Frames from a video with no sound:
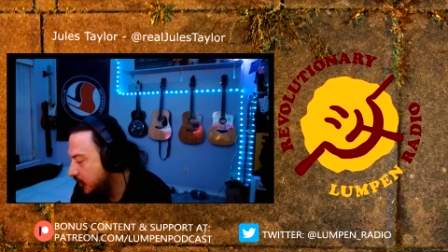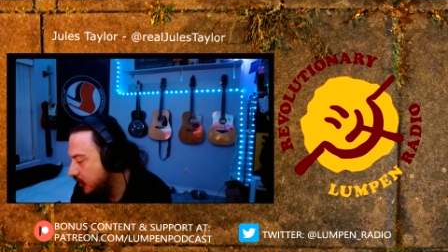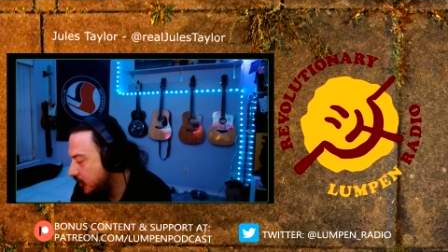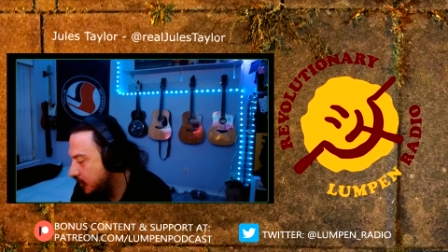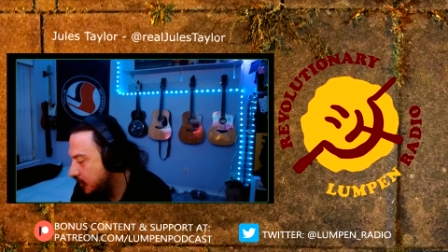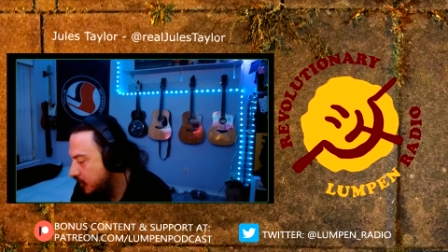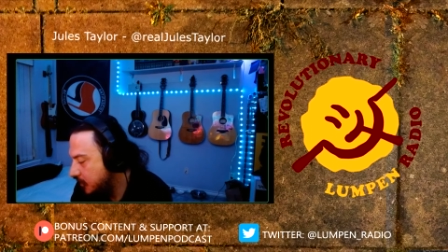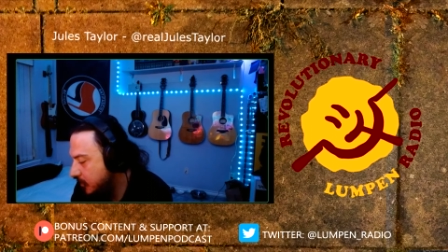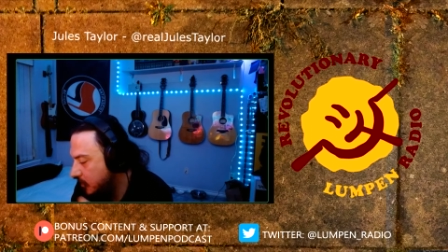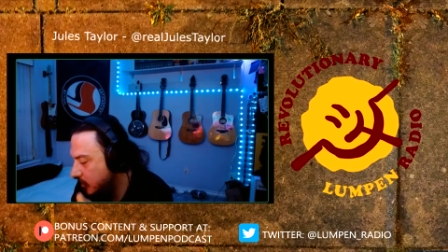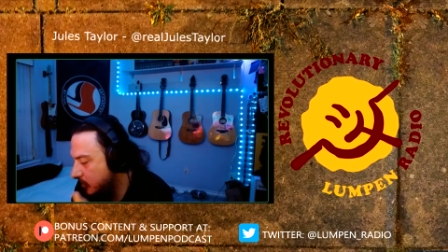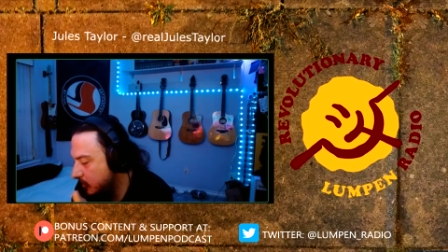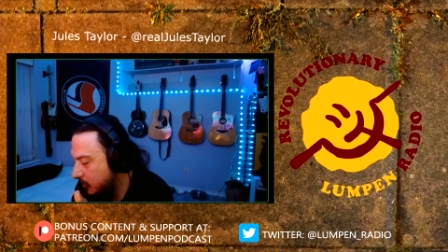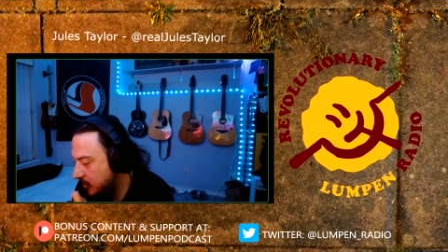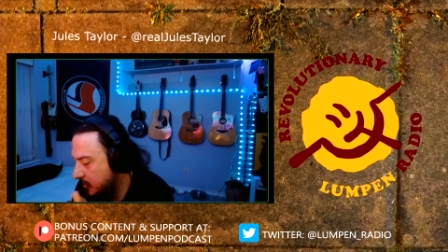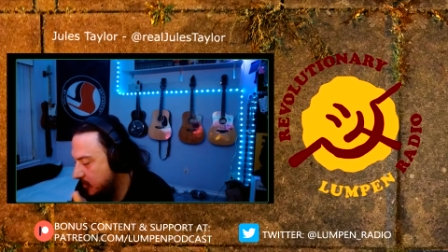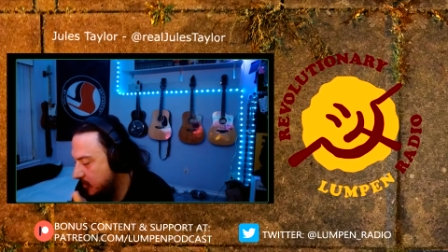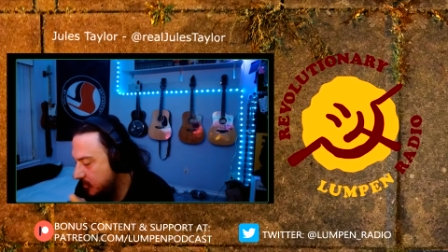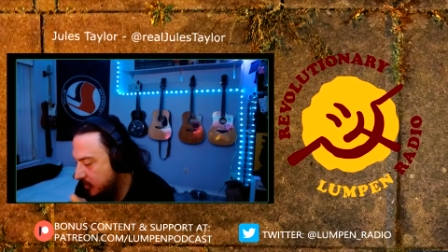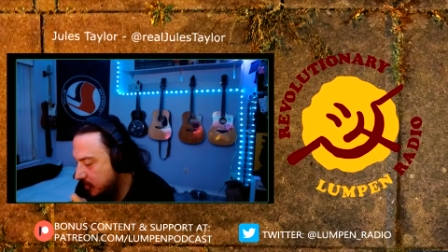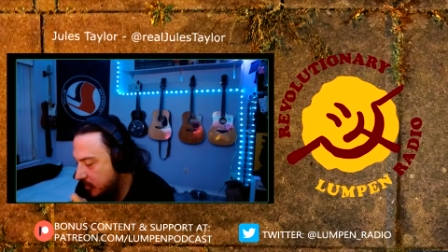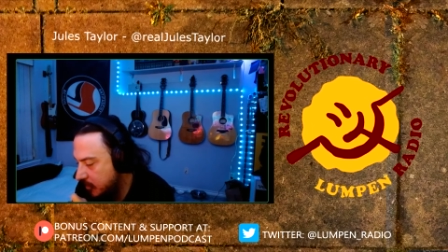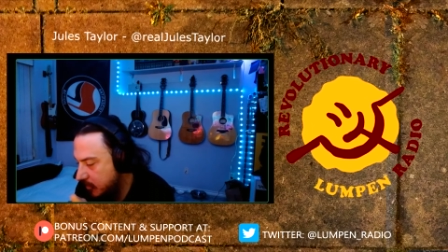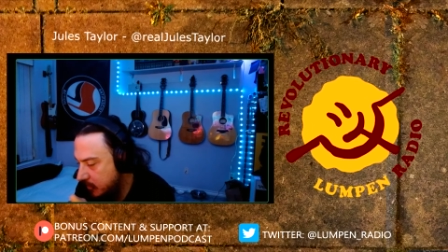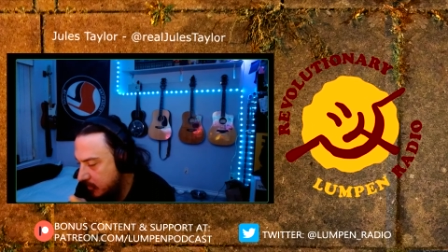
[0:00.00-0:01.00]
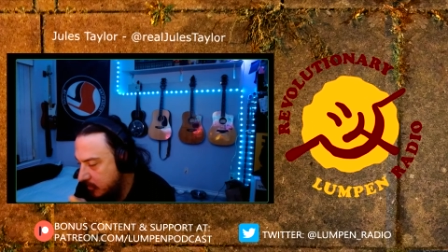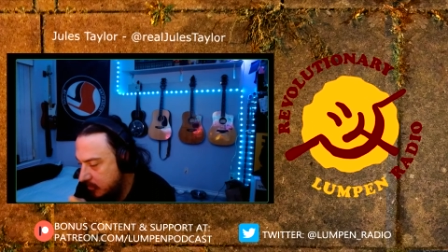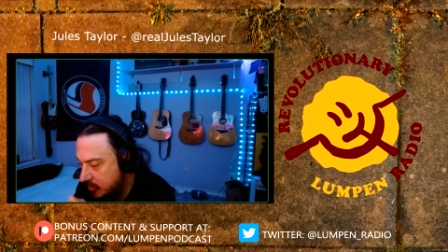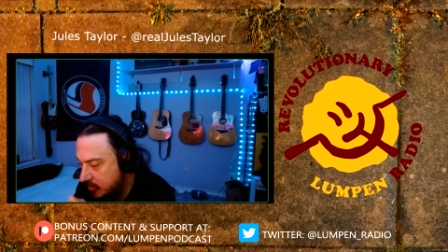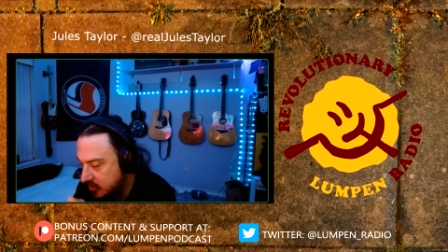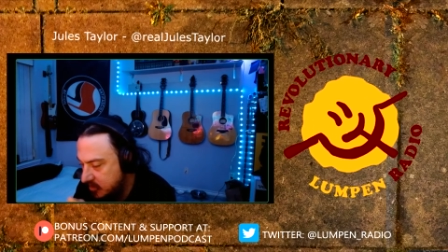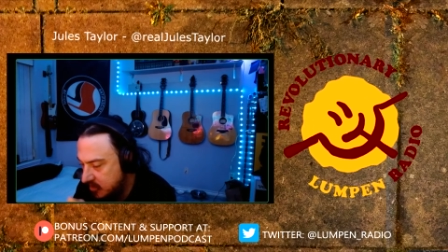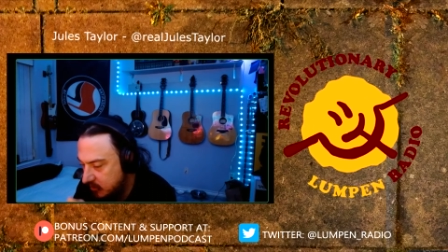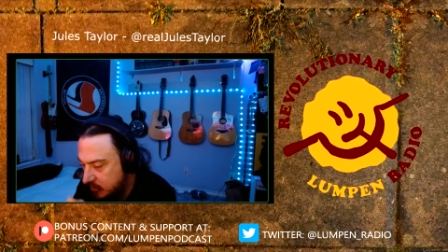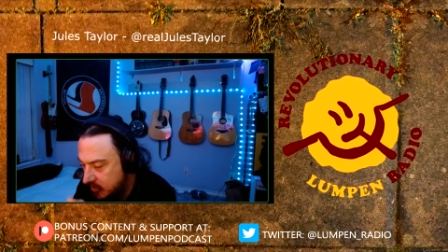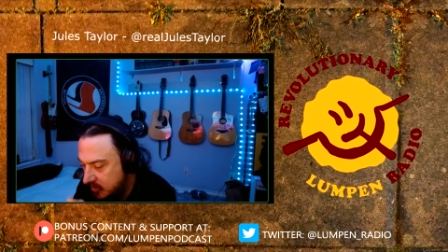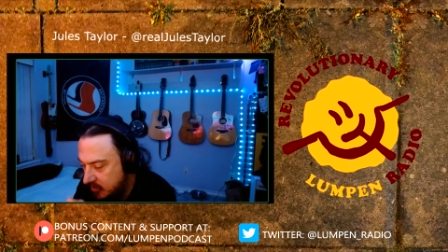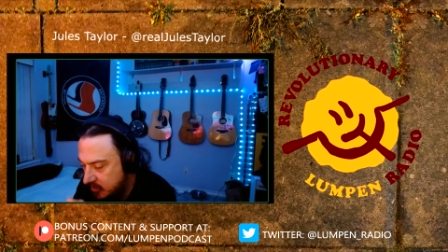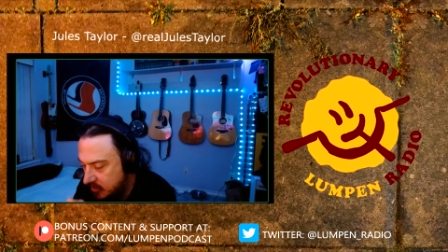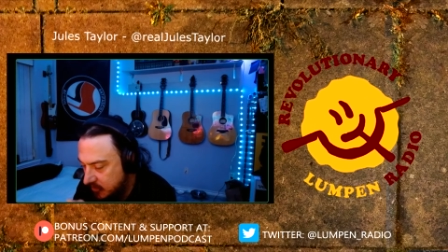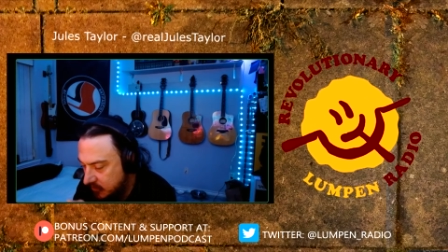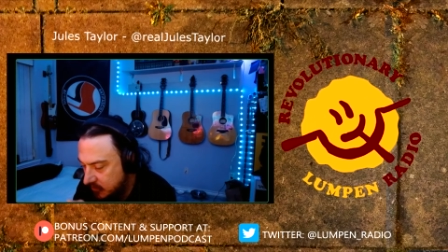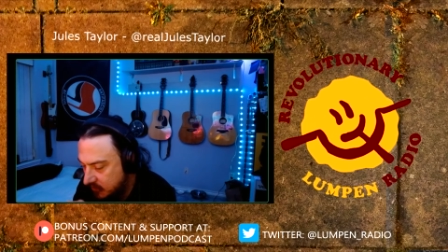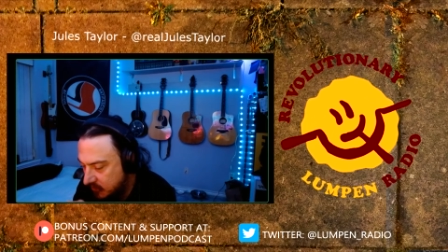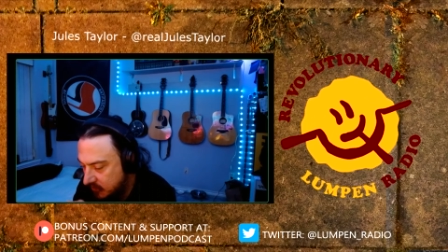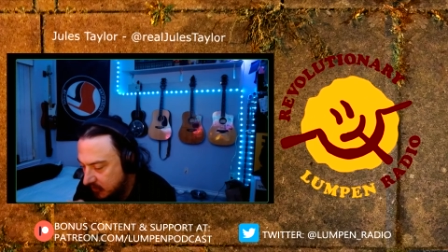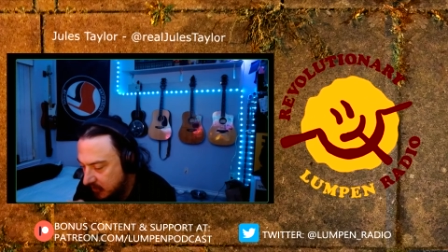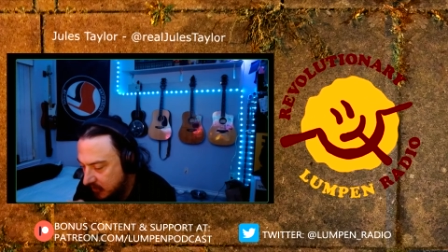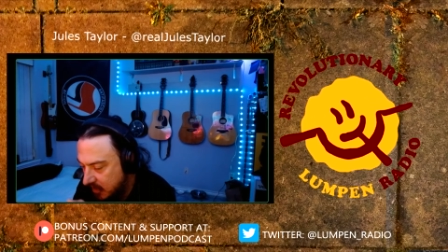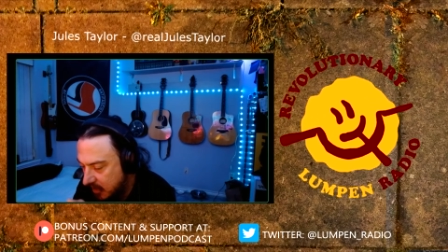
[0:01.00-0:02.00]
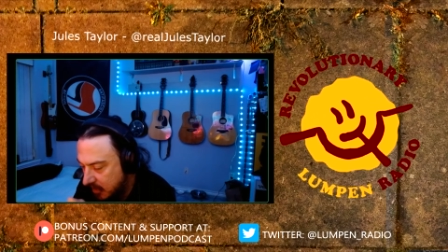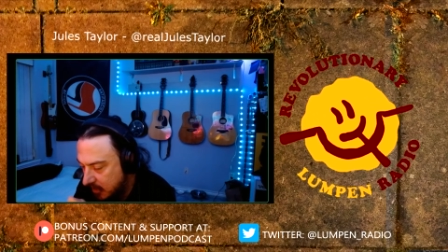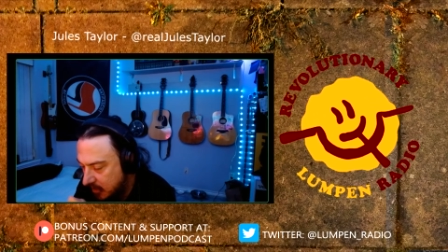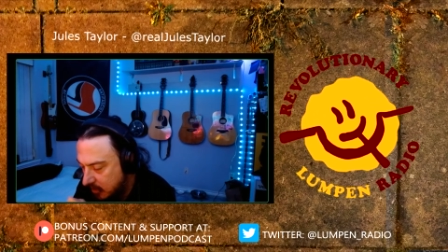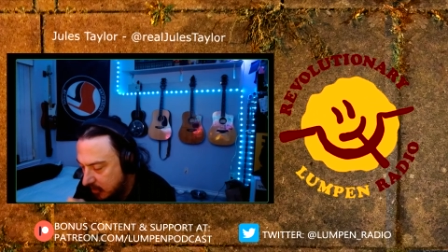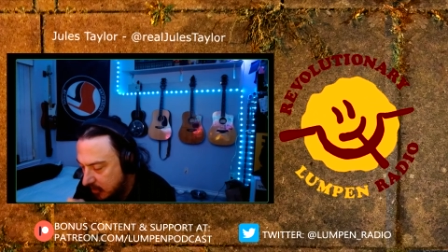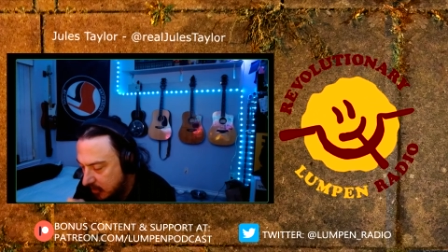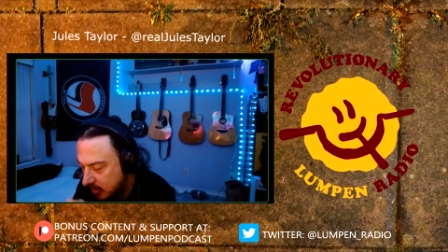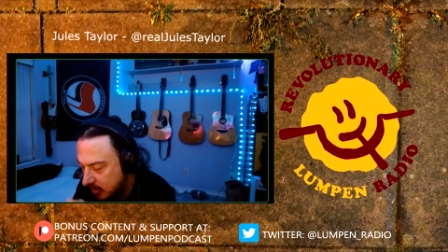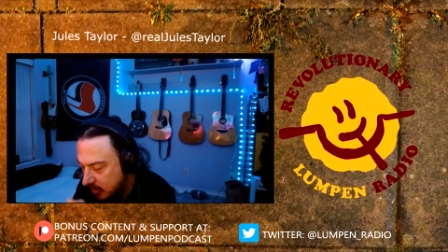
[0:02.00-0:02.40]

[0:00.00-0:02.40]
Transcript: which they're just a bunch of